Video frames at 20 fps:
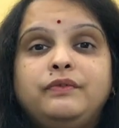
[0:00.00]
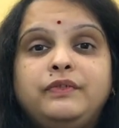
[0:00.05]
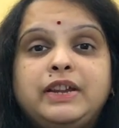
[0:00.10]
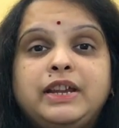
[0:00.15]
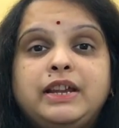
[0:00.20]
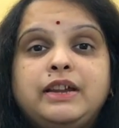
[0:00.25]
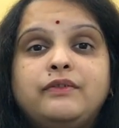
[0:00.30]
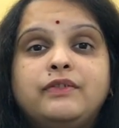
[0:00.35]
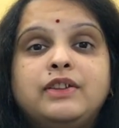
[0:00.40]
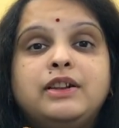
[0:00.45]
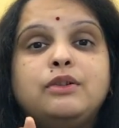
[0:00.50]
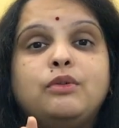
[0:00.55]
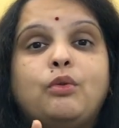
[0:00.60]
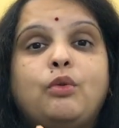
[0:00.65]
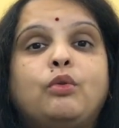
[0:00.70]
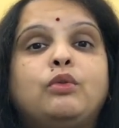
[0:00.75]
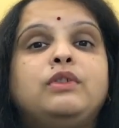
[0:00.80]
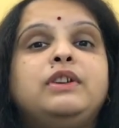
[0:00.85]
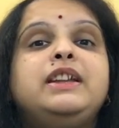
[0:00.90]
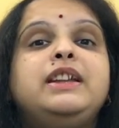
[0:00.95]
We will
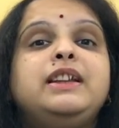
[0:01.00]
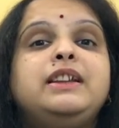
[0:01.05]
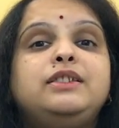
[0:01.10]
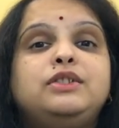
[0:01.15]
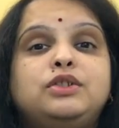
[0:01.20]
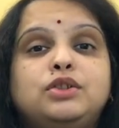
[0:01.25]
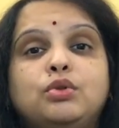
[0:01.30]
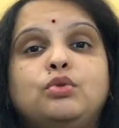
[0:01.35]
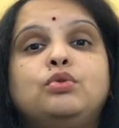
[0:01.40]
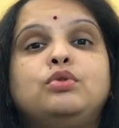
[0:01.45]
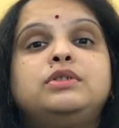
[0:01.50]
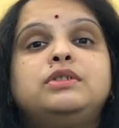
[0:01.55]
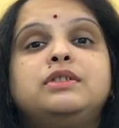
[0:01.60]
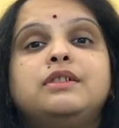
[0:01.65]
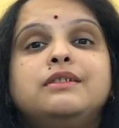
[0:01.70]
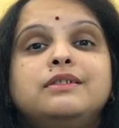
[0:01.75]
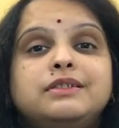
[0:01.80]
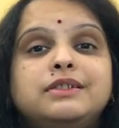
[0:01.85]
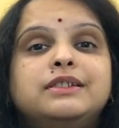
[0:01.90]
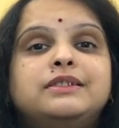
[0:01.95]
only choose
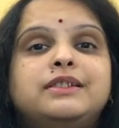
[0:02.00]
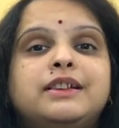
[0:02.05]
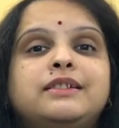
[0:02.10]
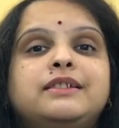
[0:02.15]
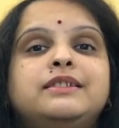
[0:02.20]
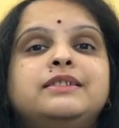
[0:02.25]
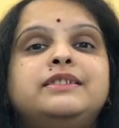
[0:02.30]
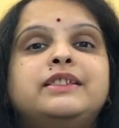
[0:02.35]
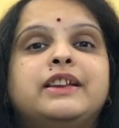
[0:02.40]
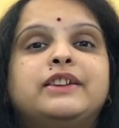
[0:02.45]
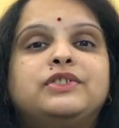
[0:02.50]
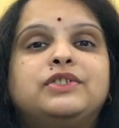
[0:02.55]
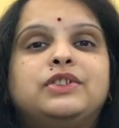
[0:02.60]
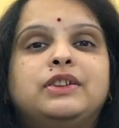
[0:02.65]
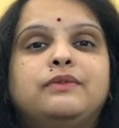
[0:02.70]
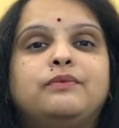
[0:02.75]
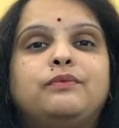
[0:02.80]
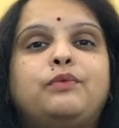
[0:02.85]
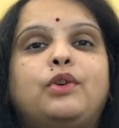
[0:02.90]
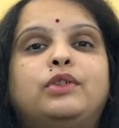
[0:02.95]
cesarean
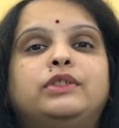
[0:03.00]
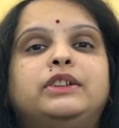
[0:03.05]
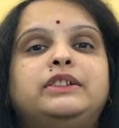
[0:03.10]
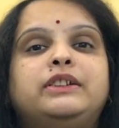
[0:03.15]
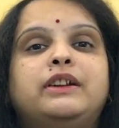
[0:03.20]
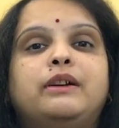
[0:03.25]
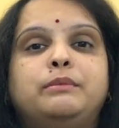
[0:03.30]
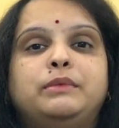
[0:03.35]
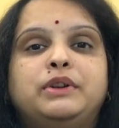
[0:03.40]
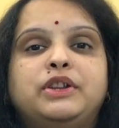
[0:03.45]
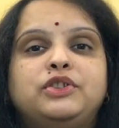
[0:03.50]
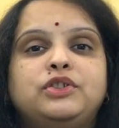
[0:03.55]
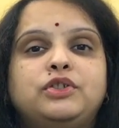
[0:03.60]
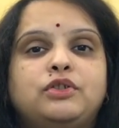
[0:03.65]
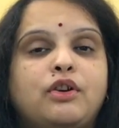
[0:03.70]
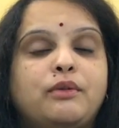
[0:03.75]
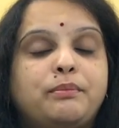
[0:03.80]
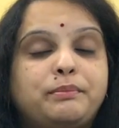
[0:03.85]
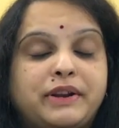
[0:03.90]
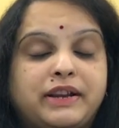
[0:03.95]
section for the
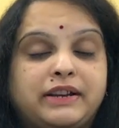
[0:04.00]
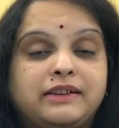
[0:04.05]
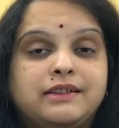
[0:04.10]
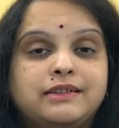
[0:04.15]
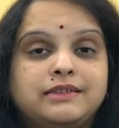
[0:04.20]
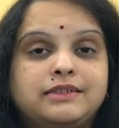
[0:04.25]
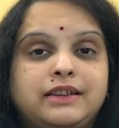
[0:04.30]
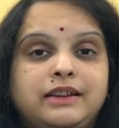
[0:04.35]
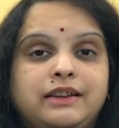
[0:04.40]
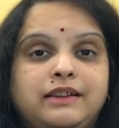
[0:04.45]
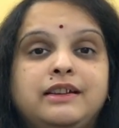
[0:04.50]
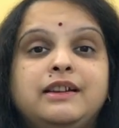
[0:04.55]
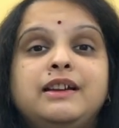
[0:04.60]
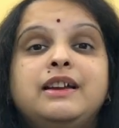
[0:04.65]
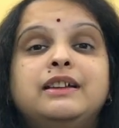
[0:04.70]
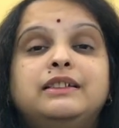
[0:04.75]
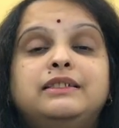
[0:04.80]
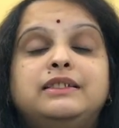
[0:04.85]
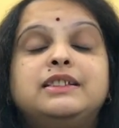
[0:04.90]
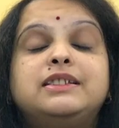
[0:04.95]
termination of pregnancy.
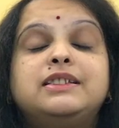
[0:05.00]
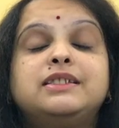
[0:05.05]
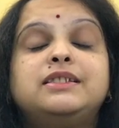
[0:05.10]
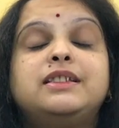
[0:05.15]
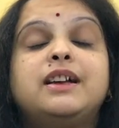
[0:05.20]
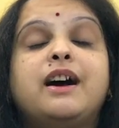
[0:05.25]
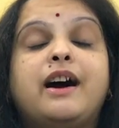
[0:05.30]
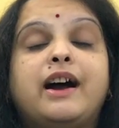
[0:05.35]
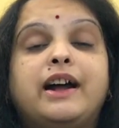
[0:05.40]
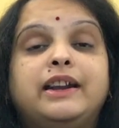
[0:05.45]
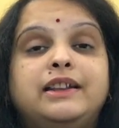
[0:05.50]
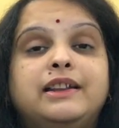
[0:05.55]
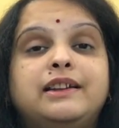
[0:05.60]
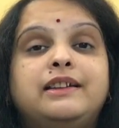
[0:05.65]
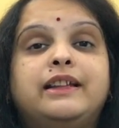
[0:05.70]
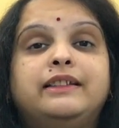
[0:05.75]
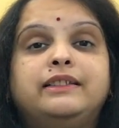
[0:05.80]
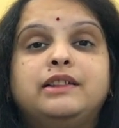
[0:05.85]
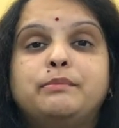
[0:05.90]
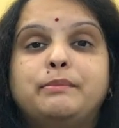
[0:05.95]
This is the
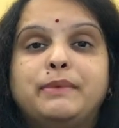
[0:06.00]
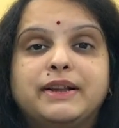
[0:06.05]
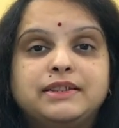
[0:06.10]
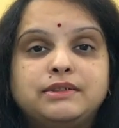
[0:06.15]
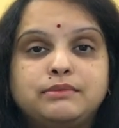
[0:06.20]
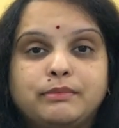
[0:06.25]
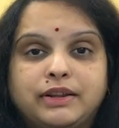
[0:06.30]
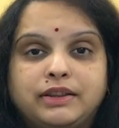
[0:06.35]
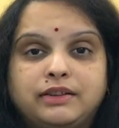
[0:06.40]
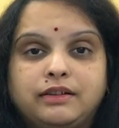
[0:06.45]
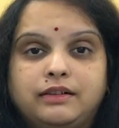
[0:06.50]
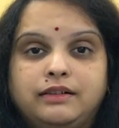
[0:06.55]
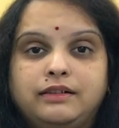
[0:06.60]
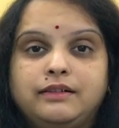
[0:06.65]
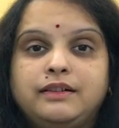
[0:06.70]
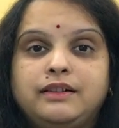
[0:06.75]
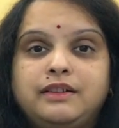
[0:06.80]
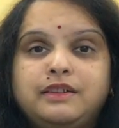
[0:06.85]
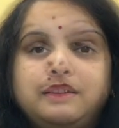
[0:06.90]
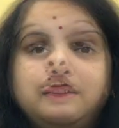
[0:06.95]
ideal and the best method.
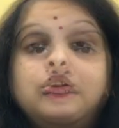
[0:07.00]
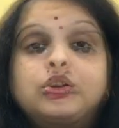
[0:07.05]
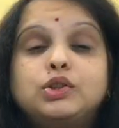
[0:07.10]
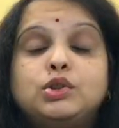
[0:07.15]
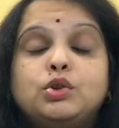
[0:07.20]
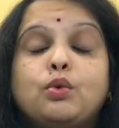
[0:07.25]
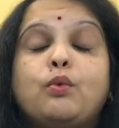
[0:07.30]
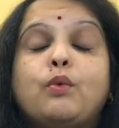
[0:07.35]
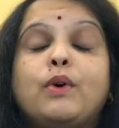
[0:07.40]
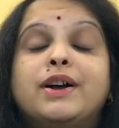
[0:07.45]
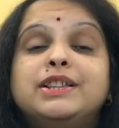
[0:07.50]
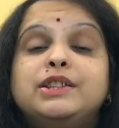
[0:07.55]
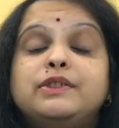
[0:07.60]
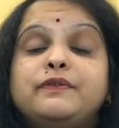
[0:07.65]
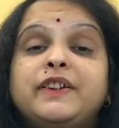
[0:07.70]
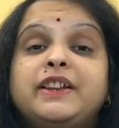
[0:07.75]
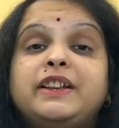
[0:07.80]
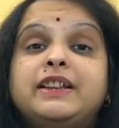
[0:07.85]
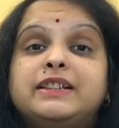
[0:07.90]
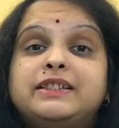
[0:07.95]
So
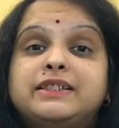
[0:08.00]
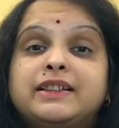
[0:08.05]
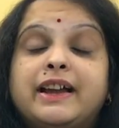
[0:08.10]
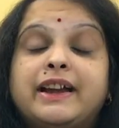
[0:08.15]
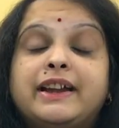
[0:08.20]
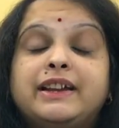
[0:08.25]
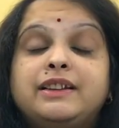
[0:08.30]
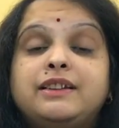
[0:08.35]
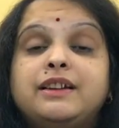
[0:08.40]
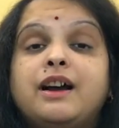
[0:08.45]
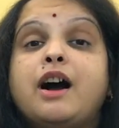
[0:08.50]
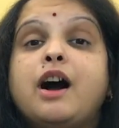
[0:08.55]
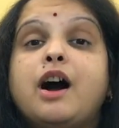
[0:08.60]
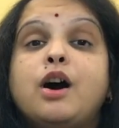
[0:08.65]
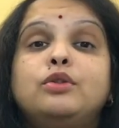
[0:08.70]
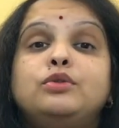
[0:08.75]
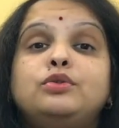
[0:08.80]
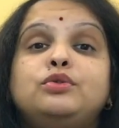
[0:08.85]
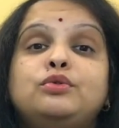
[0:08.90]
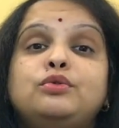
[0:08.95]
once we decide
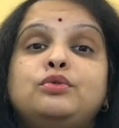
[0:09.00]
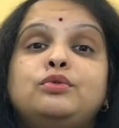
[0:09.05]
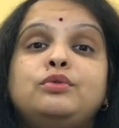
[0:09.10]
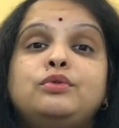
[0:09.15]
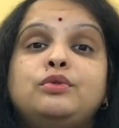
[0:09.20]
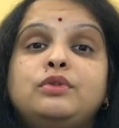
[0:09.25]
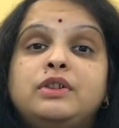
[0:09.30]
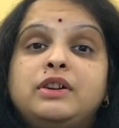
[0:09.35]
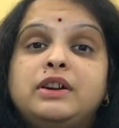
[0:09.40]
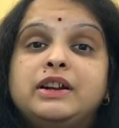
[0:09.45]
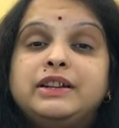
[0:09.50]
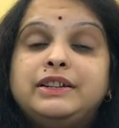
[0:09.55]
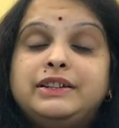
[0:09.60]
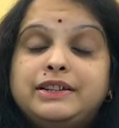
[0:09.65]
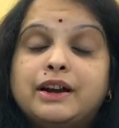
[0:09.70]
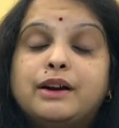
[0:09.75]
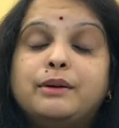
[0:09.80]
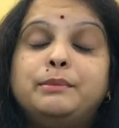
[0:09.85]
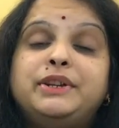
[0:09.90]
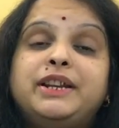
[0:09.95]
how to
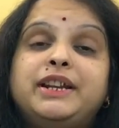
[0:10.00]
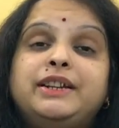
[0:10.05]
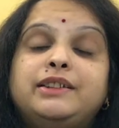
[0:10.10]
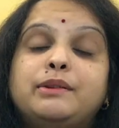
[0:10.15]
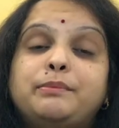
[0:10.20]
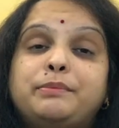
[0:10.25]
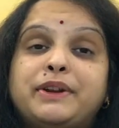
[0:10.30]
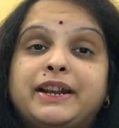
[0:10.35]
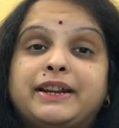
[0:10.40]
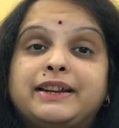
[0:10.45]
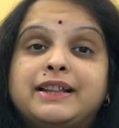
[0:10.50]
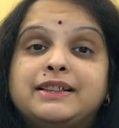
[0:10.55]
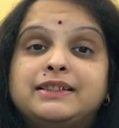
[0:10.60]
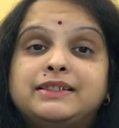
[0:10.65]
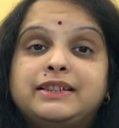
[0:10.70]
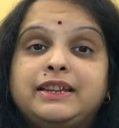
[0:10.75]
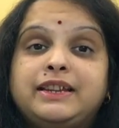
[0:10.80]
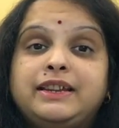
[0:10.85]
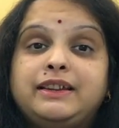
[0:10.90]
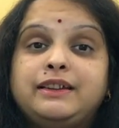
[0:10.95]
terminate the
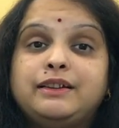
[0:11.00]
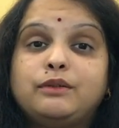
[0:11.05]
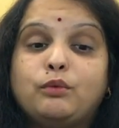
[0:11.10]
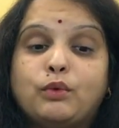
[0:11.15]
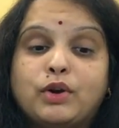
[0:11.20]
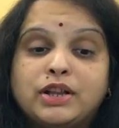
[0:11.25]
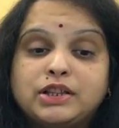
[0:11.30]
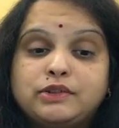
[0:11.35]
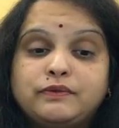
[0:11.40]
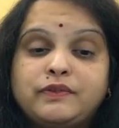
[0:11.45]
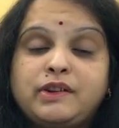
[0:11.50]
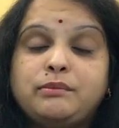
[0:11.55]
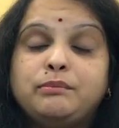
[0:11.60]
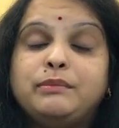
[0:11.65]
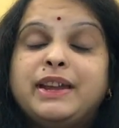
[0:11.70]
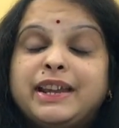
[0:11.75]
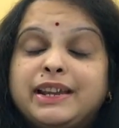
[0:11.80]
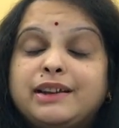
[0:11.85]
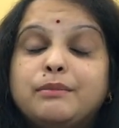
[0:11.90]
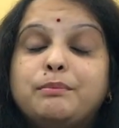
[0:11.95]
pregnancy, once we
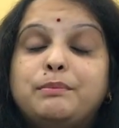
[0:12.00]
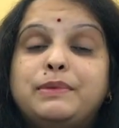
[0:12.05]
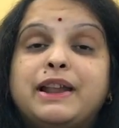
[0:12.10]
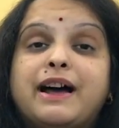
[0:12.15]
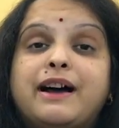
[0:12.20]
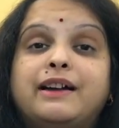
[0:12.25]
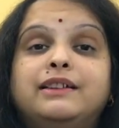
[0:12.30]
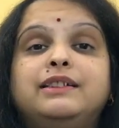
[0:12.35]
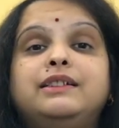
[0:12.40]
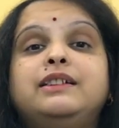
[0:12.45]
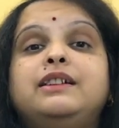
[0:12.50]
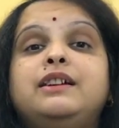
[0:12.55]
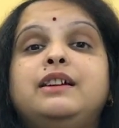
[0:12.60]
make a plan,